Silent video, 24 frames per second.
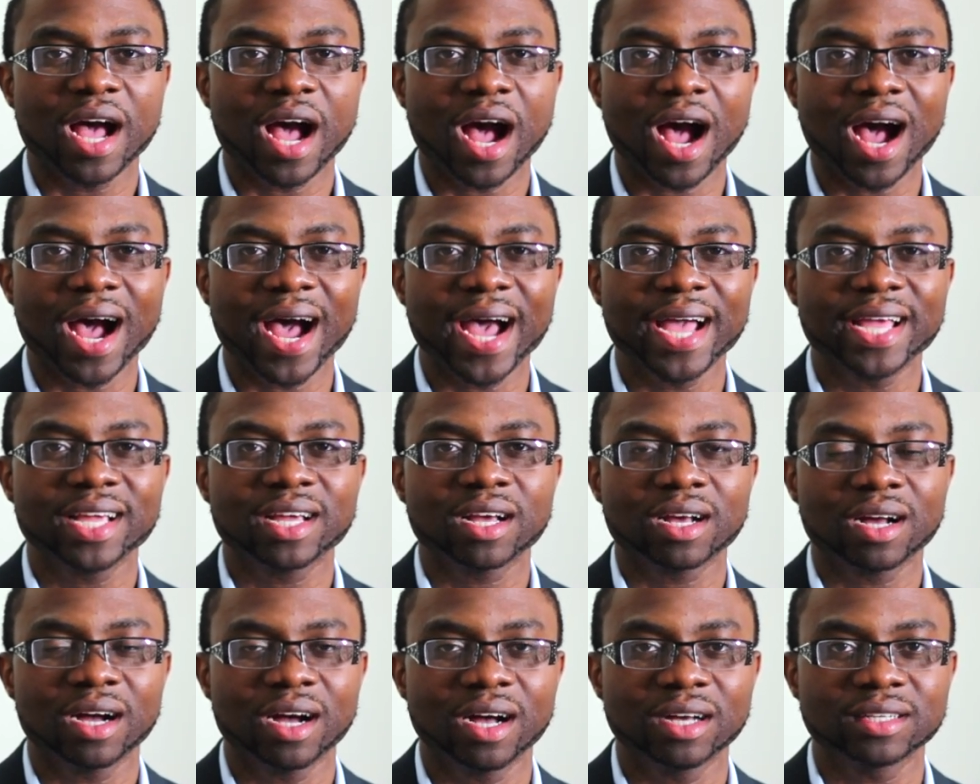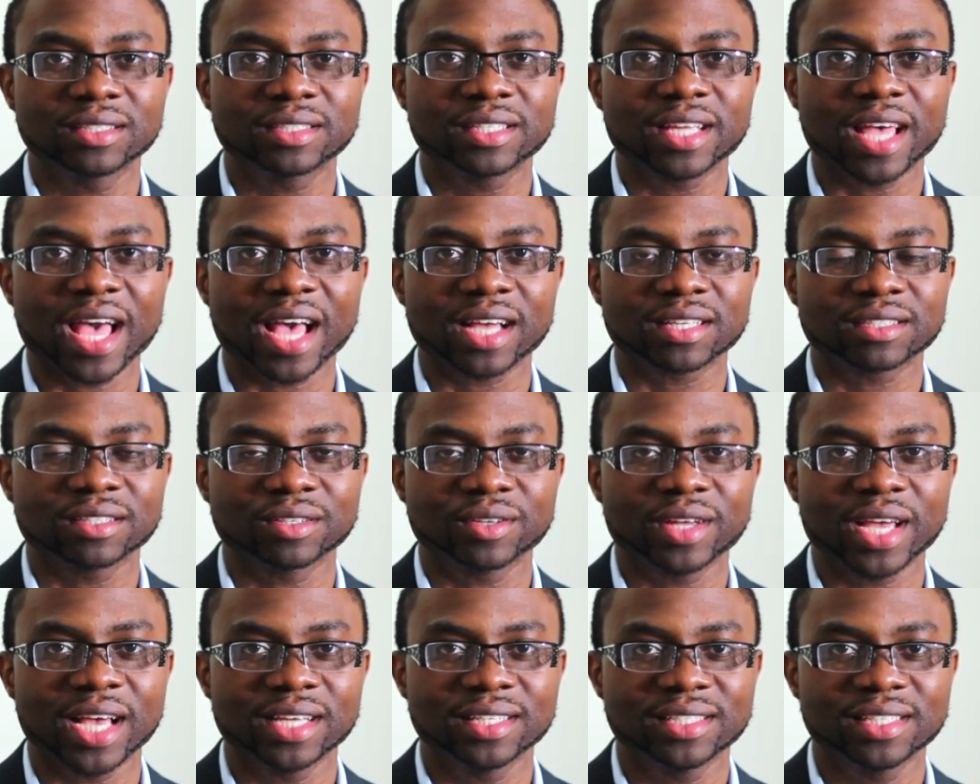Eye contact,
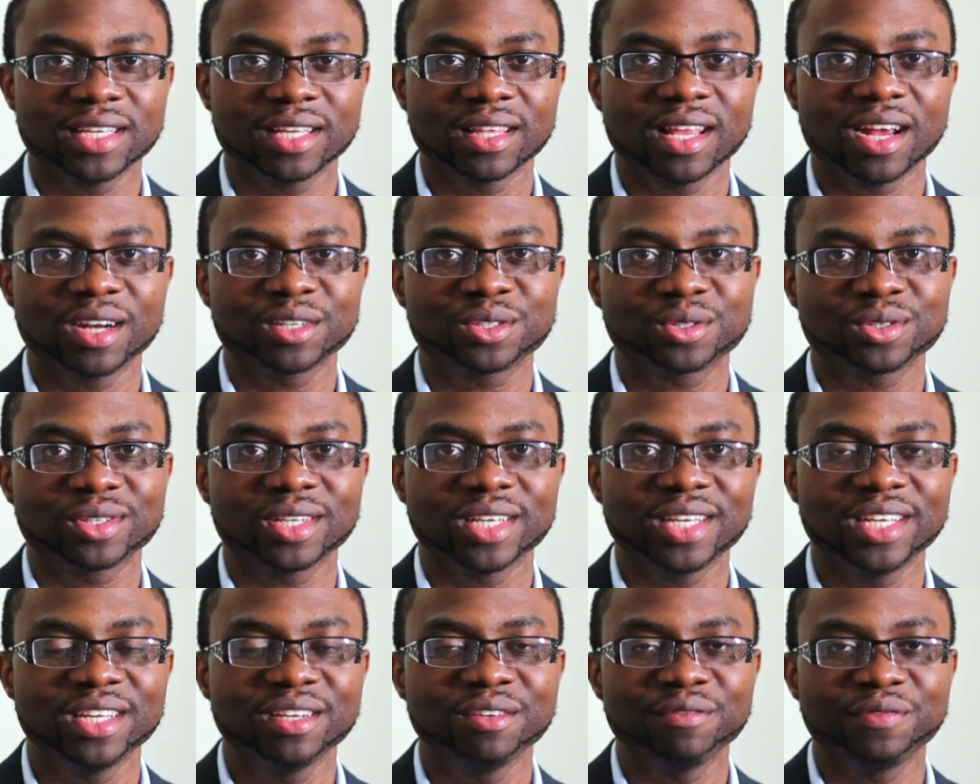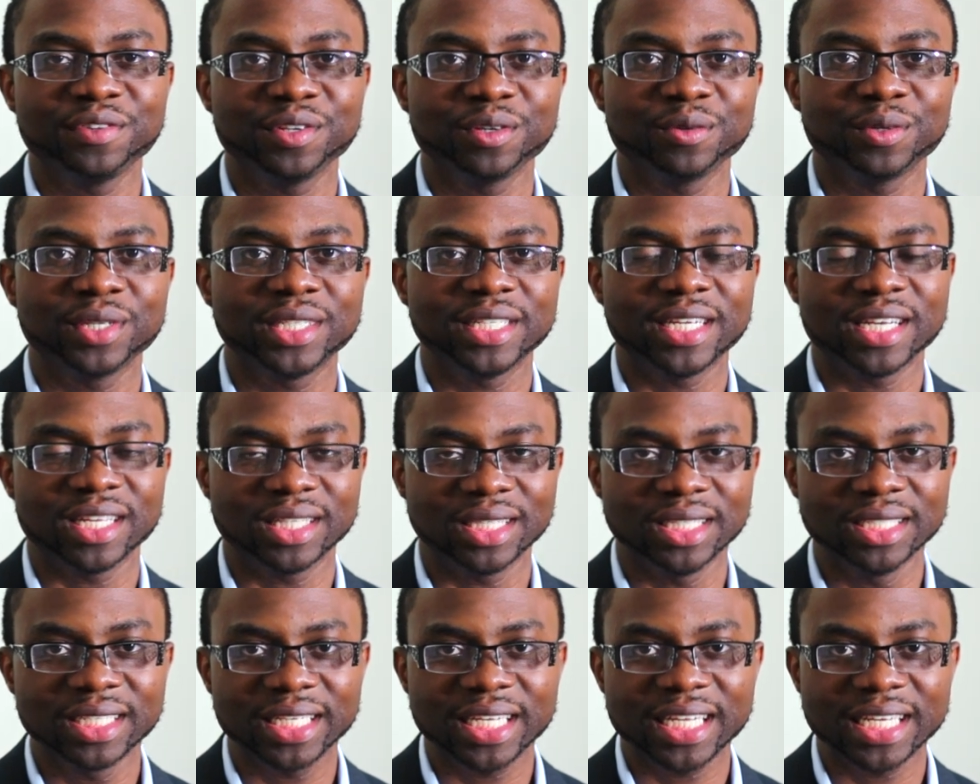okay? I see a lot of students interviewing, they're
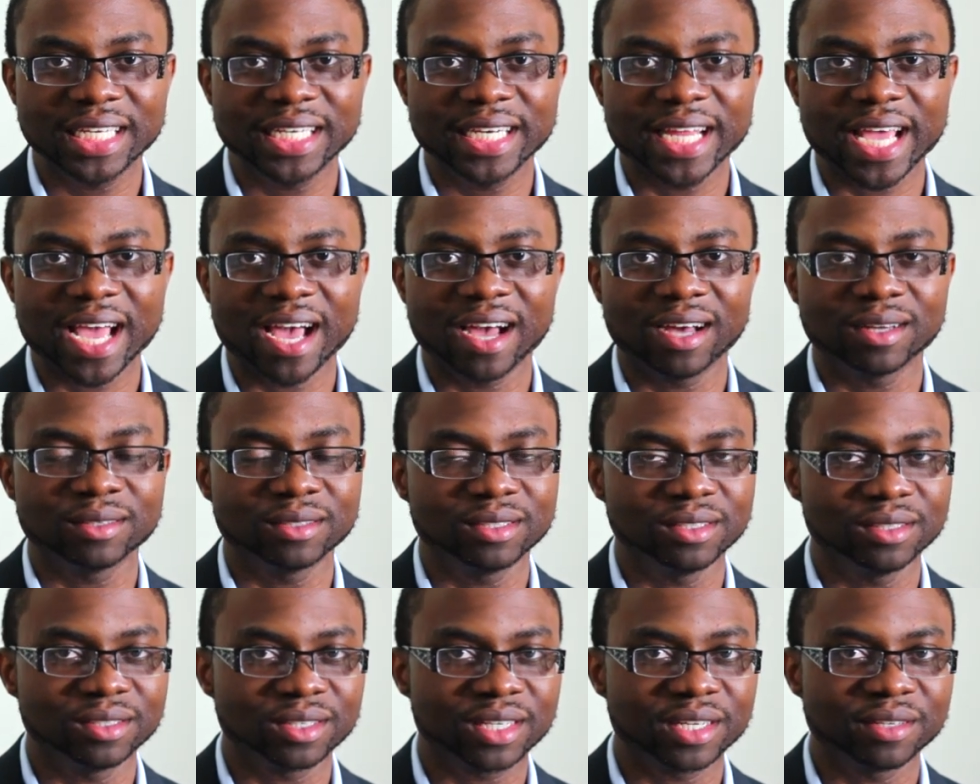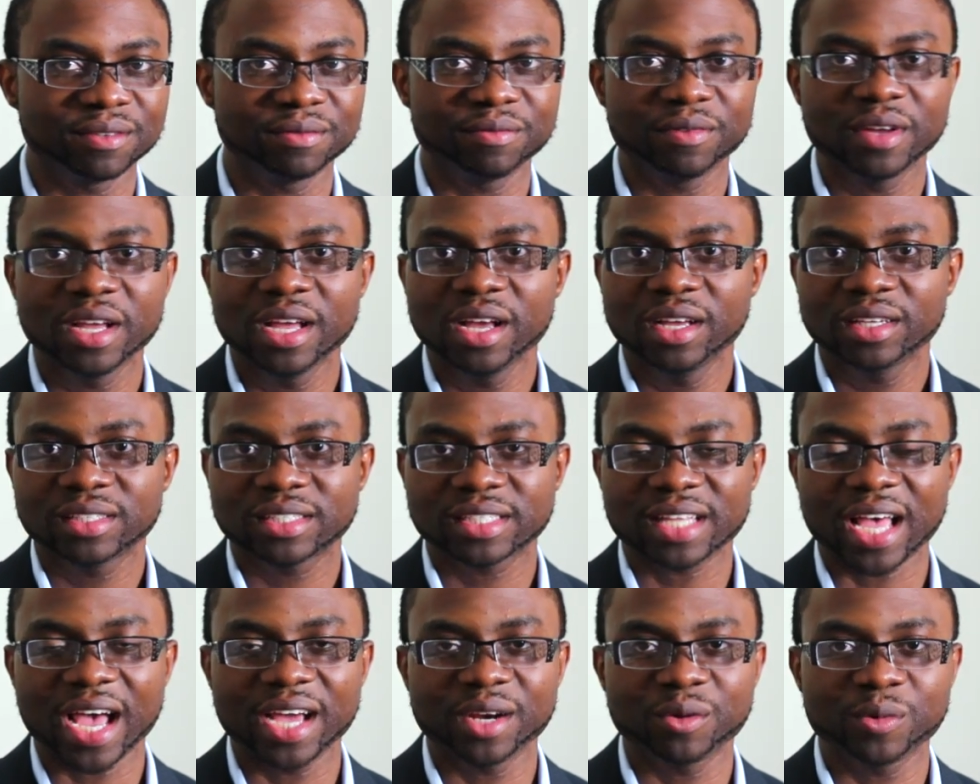looking down, looking
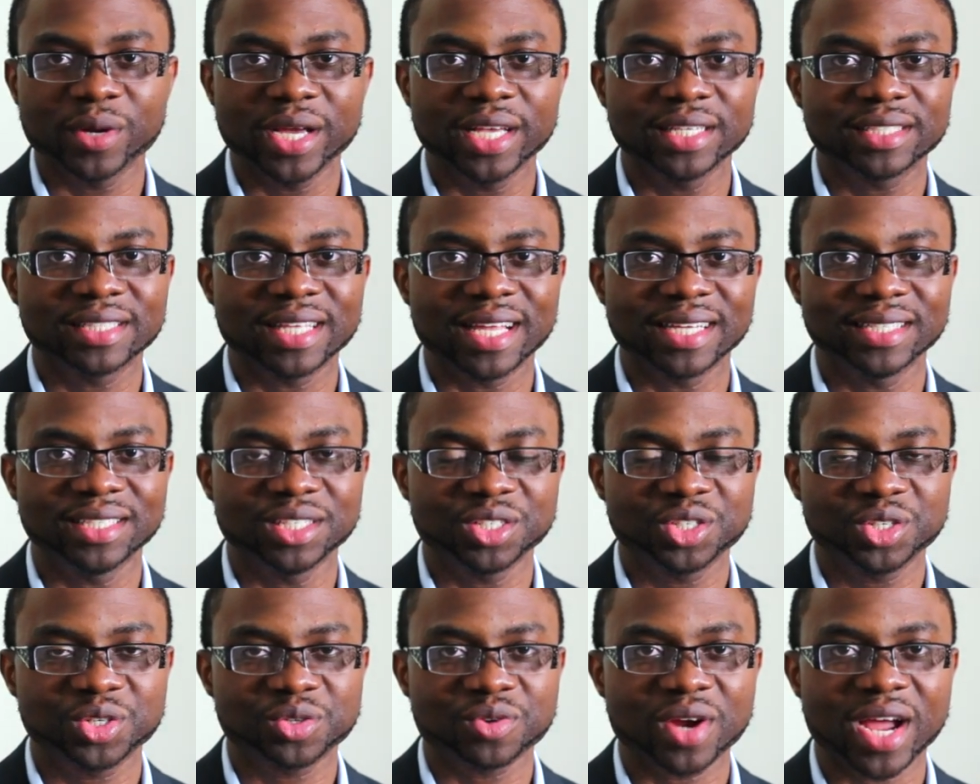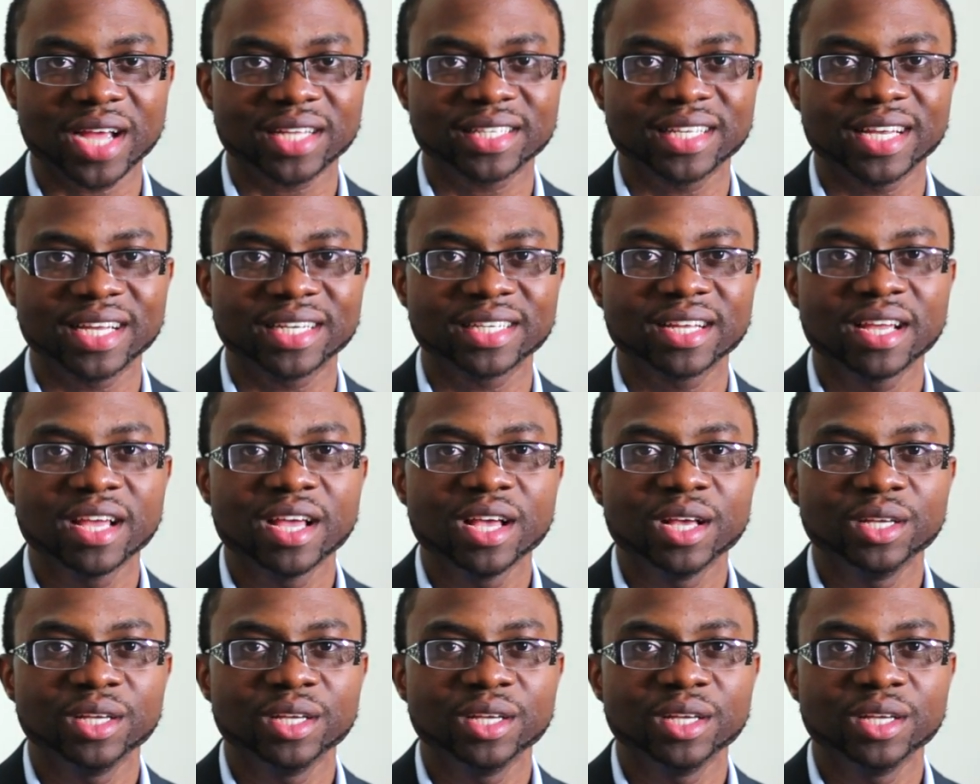sideways, they're distracted.